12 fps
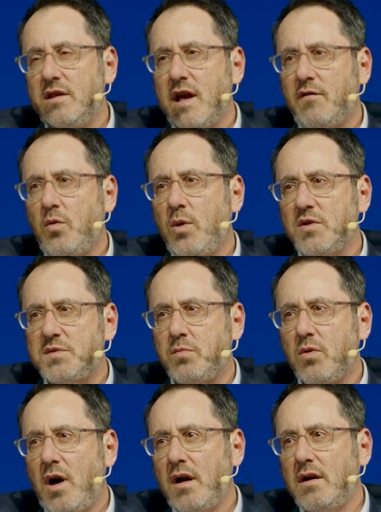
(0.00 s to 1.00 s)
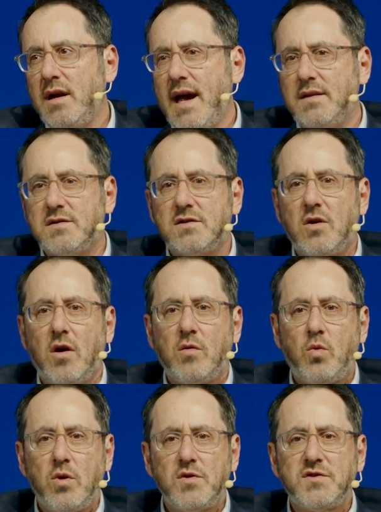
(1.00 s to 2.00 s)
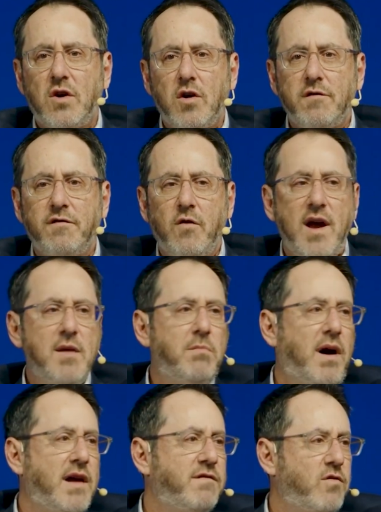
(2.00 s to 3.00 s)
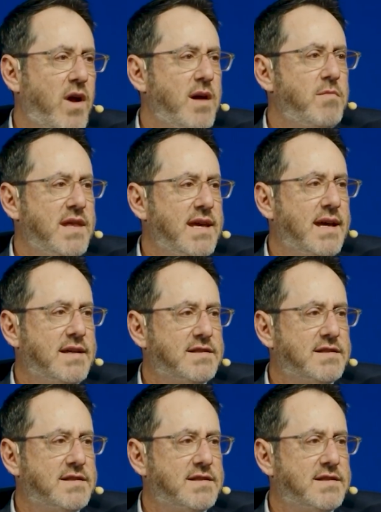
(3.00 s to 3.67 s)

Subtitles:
Devil Wears Prada and Star Wars are frame by frame the